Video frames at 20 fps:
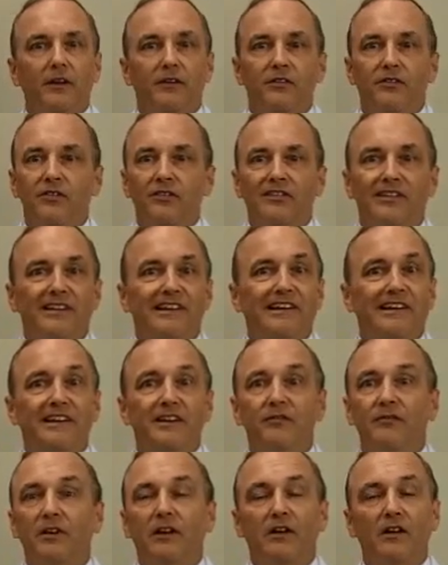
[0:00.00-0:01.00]
just
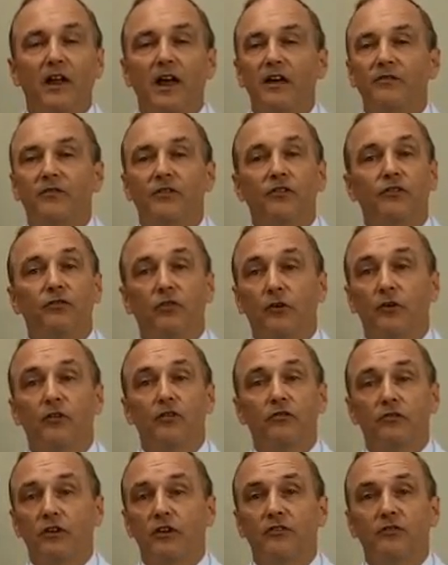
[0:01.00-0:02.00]
living life is very
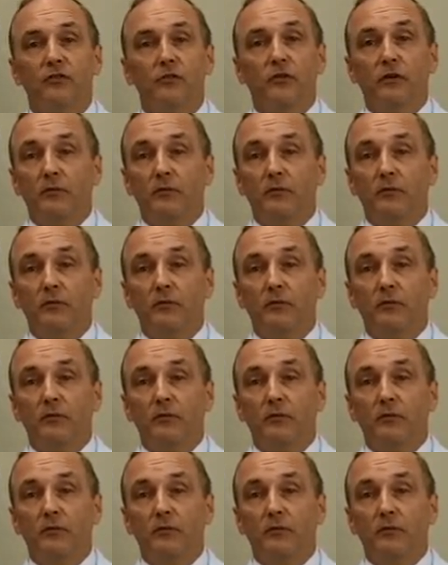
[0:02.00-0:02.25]
stressful.